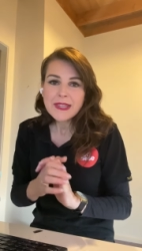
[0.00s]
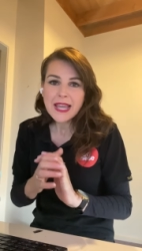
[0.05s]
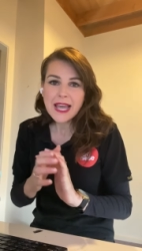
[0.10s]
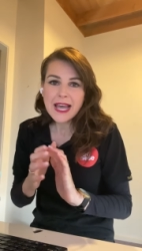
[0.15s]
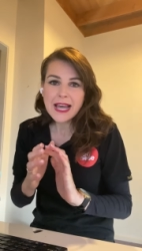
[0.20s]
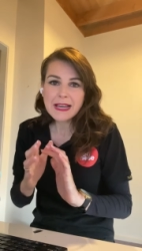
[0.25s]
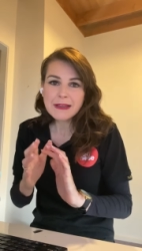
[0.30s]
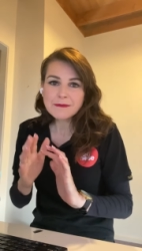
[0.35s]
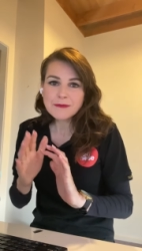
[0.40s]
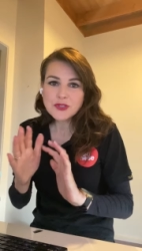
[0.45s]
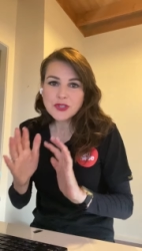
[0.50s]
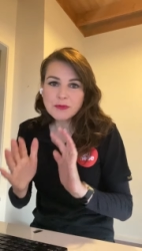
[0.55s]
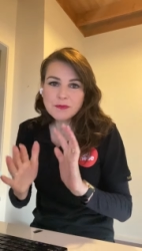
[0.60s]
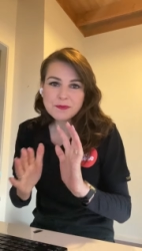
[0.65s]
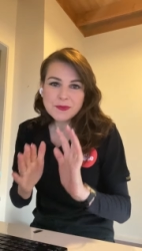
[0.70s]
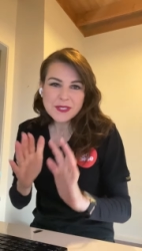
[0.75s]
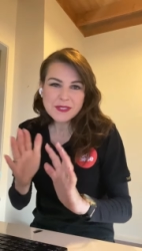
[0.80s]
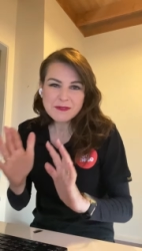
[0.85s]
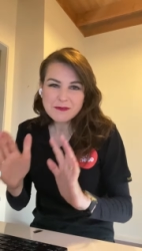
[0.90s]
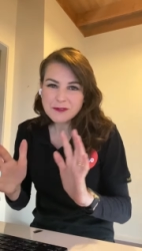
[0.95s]
Um,
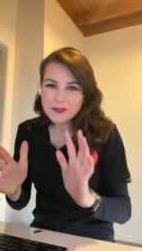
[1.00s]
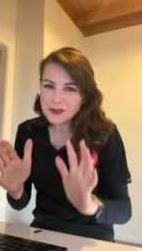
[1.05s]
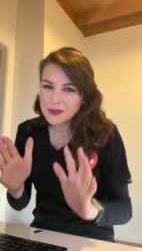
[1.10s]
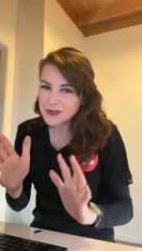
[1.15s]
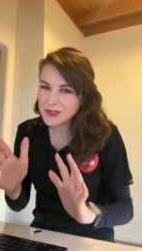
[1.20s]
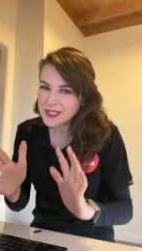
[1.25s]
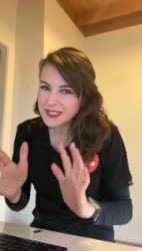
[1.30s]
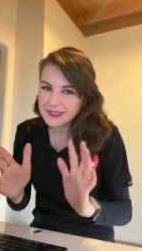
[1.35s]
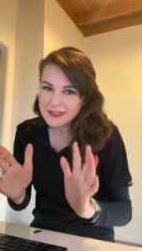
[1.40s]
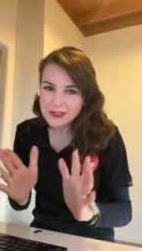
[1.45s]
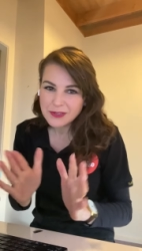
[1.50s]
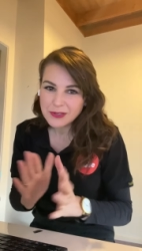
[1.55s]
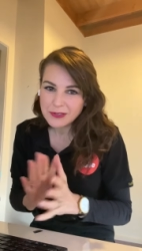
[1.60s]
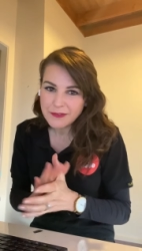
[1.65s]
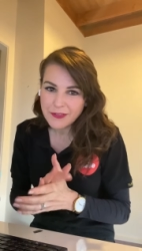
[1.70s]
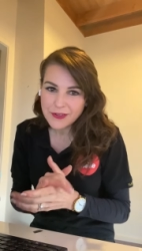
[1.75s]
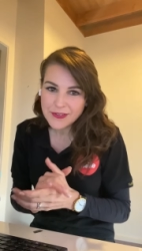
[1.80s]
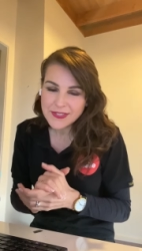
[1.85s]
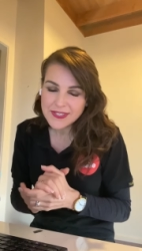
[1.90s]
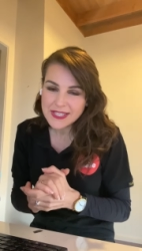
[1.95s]
trips and falls and all
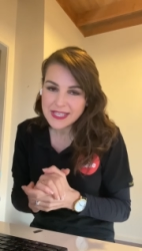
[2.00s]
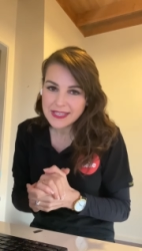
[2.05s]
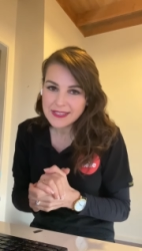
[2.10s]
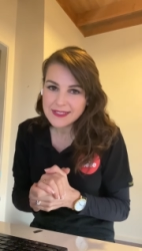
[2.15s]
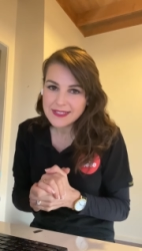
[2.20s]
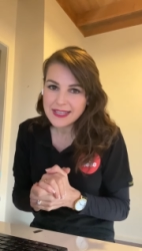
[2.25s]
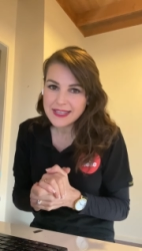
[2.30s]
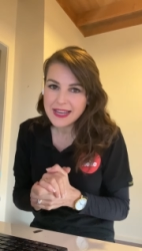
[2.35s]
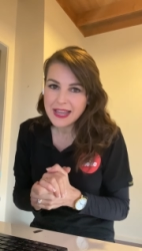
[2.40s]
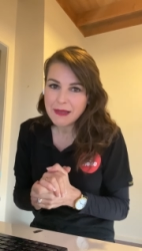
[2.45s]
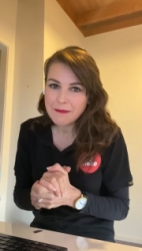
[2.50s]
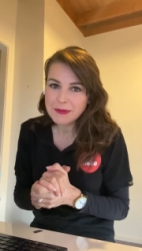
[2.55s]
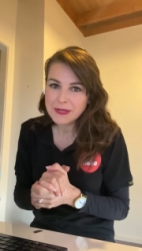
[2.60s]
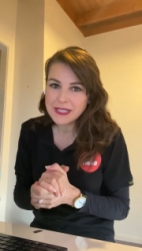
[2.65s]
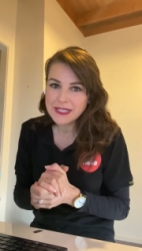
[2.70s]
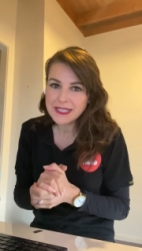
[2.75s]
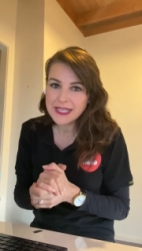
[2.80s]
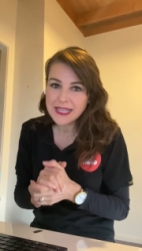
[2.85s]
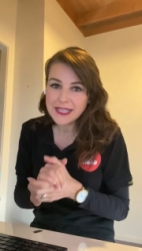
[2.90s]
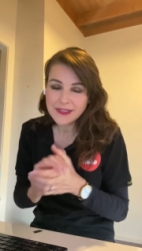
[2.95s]
of those things can happen
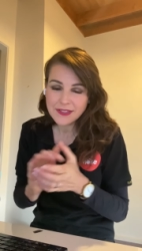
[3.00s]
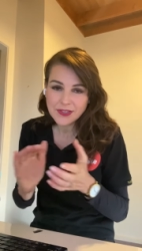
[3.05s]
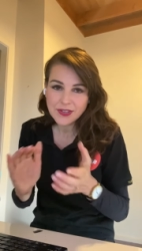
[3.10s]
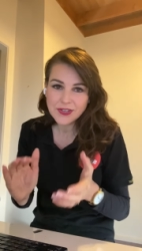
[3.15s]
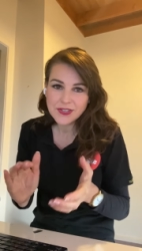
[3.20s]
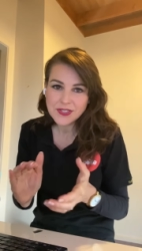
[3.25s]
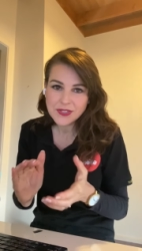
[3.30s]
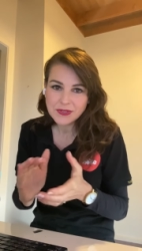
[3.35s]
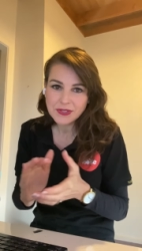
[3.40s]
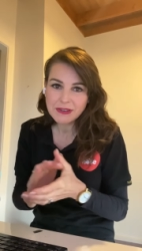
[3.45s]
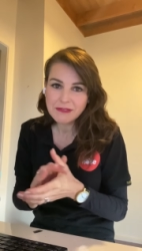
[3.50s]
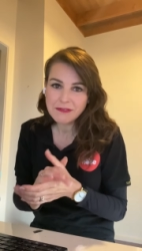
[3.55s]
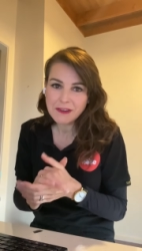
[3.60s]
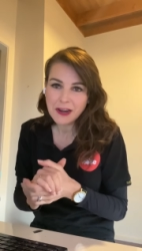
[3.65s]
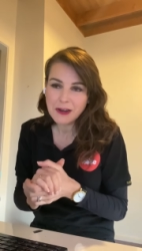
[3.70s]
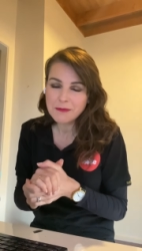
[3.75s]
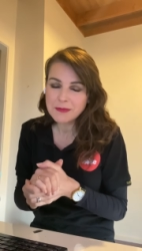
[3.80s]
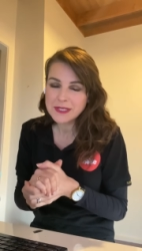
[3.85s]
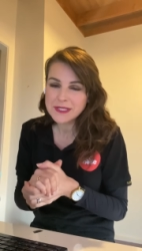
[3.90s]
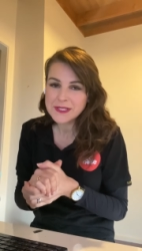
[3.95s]
in, in the nursery
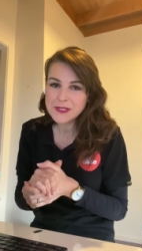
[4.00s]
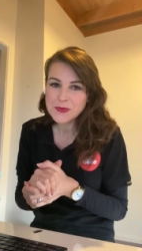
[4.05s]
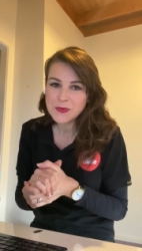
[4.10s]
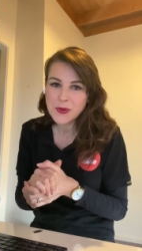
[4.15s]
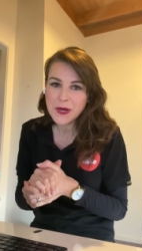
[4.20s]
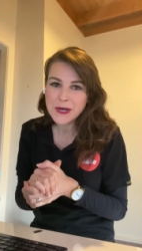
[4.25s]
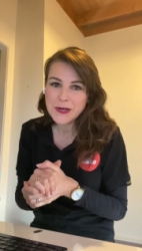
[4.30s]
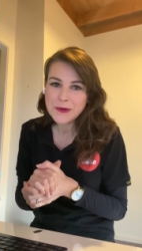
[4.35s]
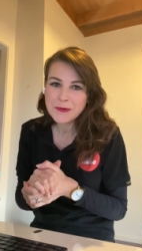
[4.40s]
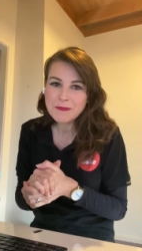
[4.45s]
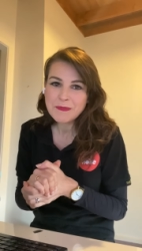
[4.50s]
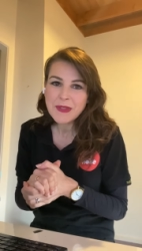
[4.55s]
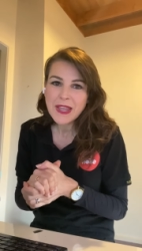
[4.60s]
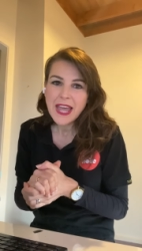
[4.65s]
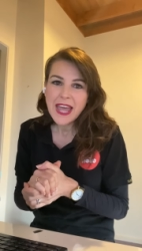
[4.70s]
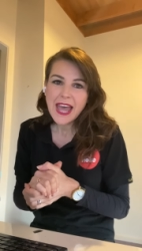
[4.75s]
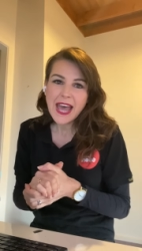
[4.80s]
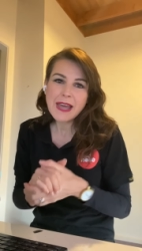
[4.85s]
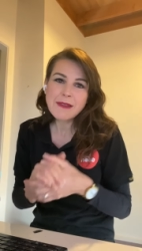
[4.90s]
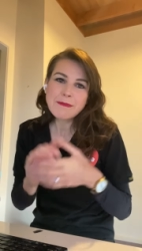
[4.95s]
environment as well well
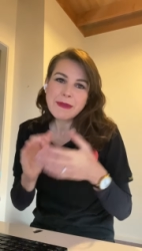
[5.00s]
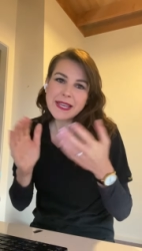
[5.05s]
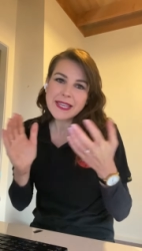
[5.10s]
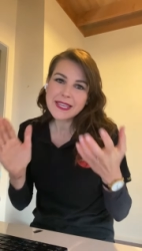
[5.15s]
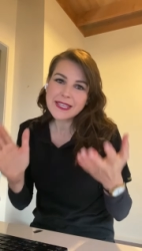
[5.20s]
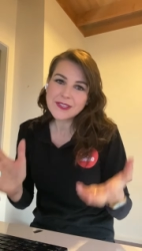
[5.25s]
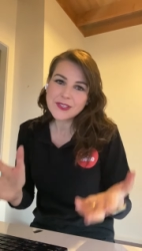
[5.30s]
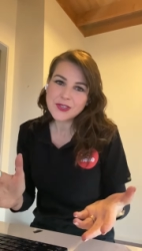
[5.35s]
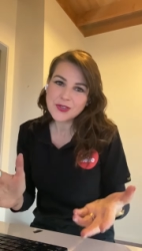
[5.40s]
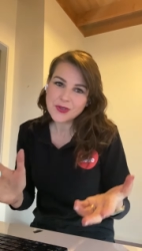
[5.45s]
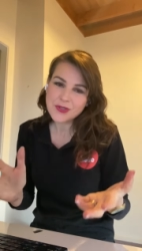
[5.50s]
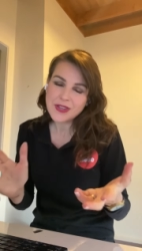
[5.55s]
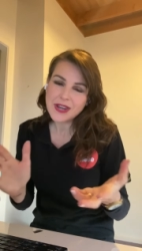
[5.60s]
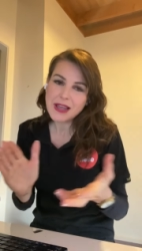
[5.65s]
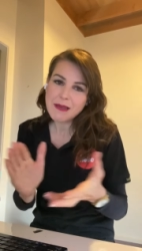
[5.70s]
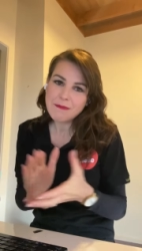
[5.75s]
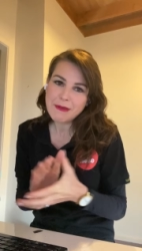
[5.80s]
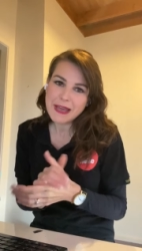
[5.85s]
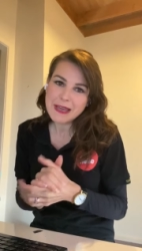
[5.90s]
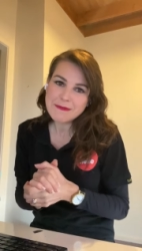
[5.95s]
and making sure that
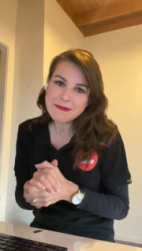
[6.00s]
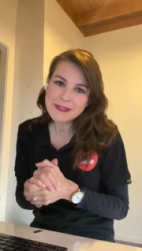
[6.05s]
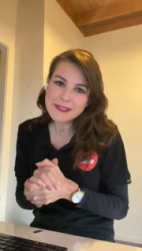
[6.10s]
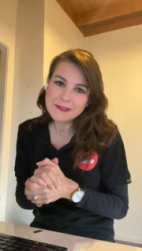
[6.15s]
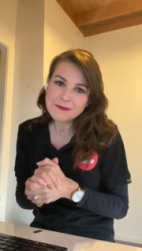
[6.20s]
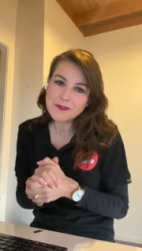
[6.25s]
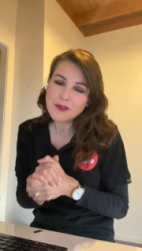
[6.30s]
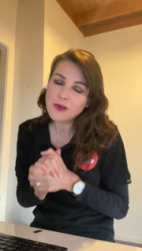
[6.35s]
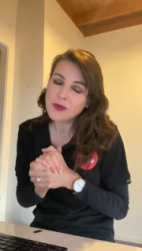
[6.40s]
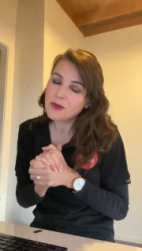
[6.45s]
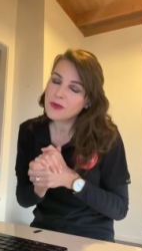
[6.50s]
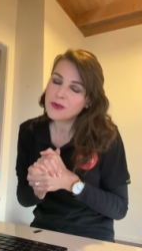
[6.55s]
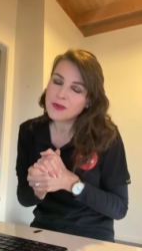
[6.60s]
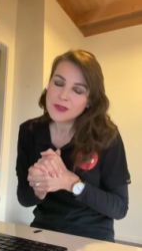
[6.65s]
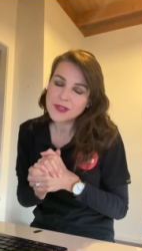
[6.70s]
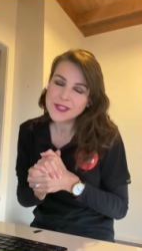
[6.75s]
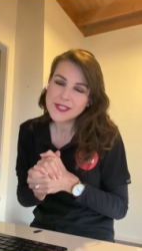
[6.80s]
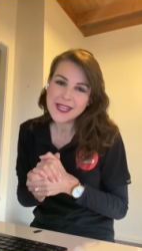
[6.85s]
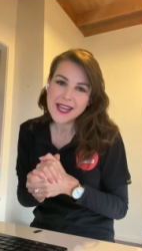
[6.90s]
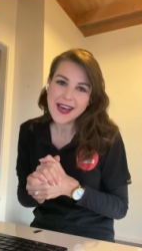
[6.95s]
our babies, of
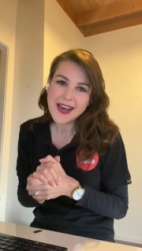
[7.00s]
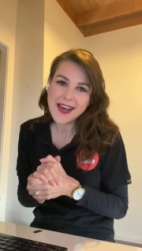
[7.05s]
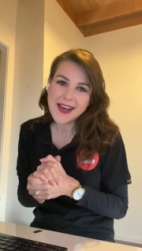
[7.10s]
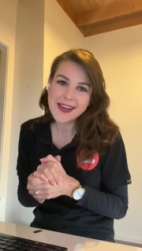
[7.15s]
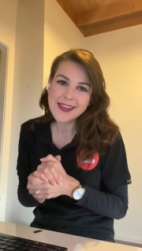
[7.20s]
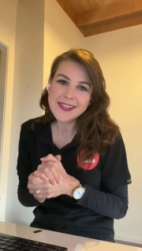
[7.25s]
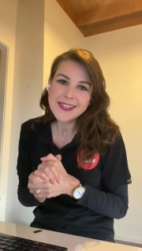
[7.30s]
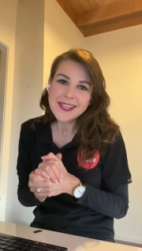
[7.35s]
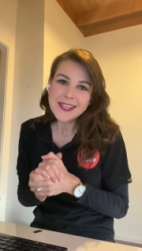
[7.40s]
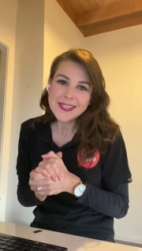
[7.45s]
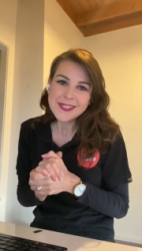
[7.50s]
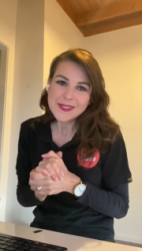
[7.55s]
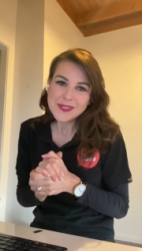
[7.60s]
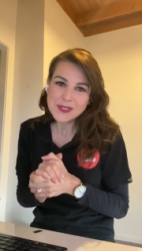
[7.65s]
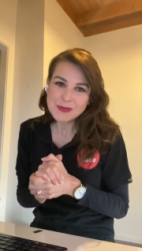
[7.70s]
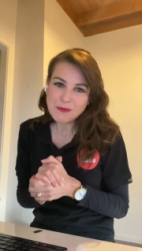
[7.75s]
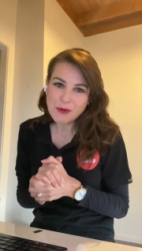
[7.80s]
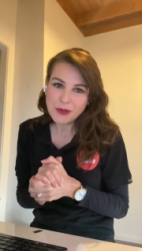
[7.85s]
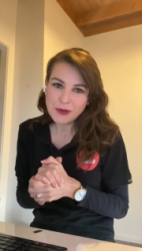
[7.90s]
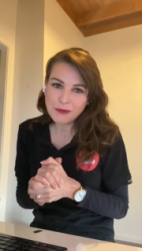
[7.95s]
course, are
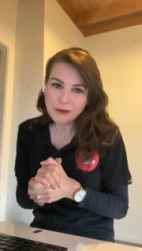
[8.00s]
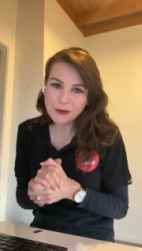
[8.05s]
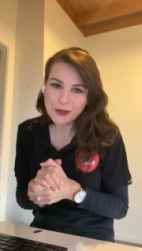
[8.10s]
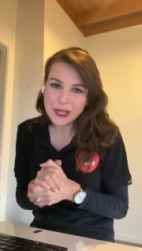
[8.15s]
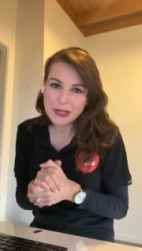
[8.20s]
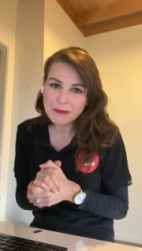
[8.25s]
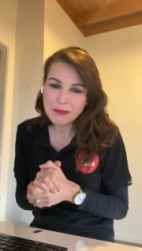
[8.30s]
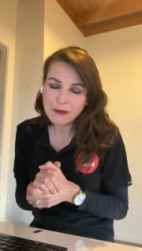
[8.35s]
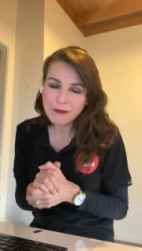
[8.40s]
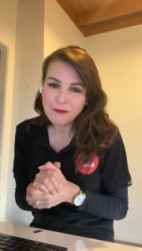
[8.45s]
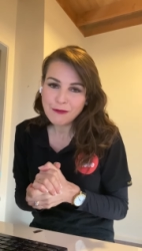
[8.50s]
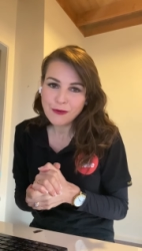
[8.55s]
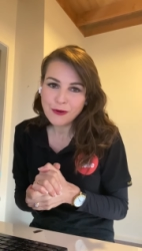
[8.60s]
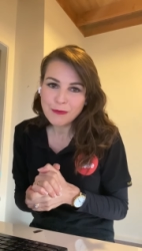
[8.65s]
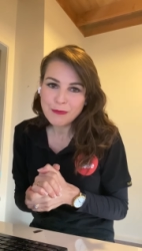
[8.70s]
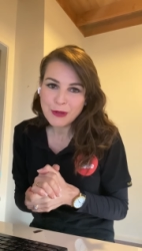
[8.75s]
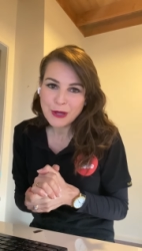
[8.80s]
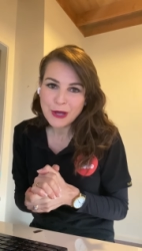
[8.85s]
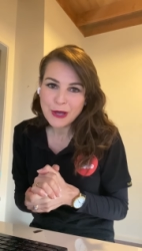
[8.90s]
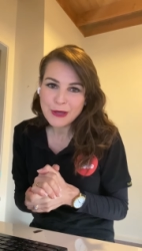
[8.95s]
smoke-free before
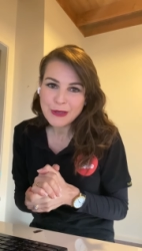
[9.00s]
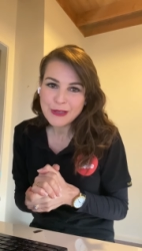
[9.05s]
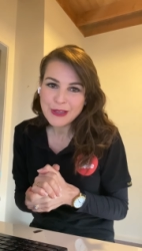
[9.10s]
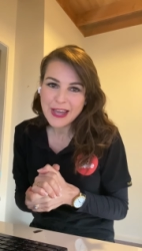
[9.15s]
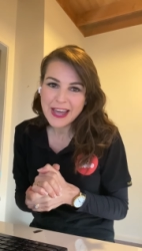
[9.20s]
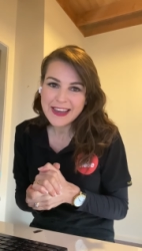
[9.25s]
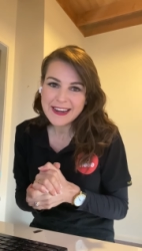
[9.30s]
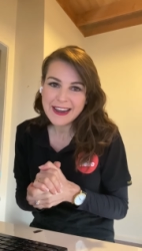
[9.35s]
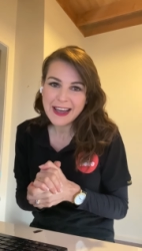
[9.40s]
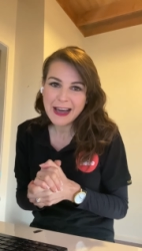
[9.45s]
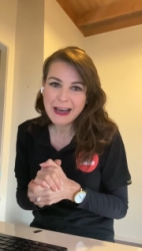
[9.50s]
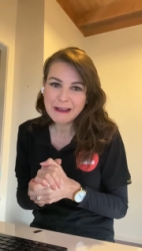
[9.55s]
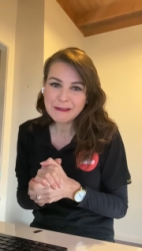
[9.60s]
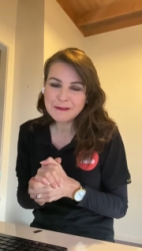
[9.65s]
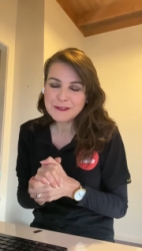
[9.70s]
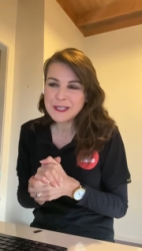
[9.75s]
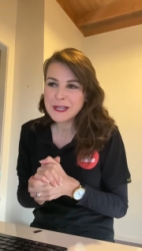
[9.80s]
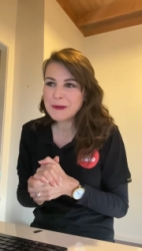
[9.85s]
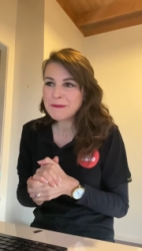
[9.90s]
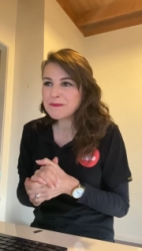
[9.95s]
birth and
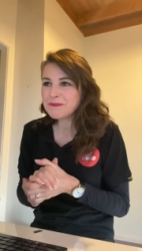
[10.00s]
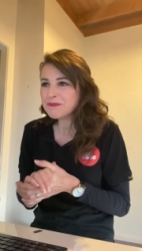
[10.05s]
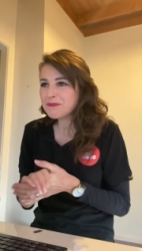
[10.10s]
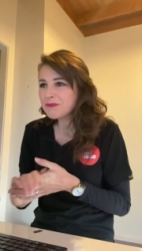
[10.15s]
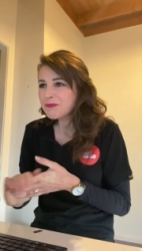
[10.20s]
after.